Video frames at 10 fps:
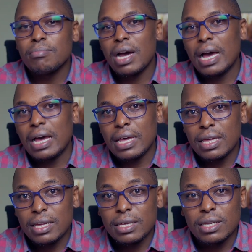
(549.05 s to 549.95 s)

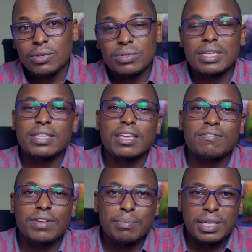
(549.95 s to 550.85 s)
by reducing the
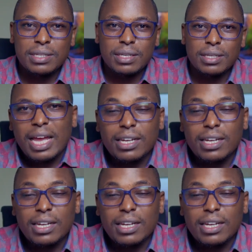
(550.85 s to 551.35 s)
inflammation.